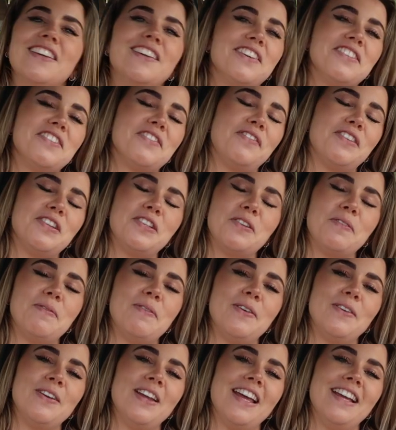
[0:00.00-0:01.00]
Good official
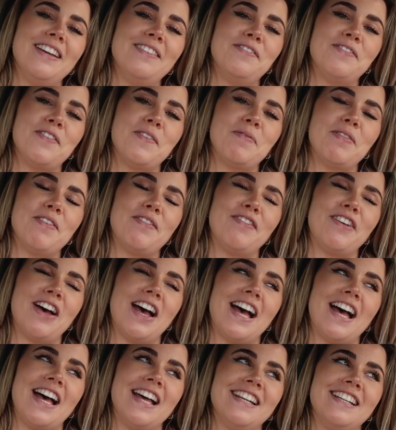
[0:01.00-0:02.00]
morning from the
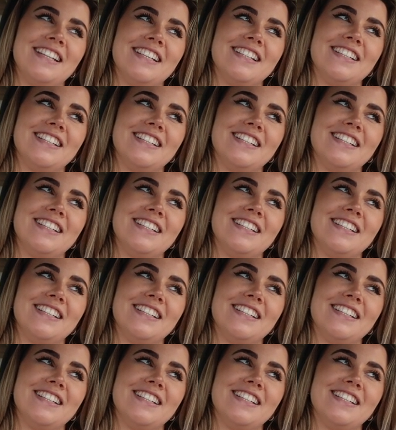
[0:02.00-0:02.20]
van.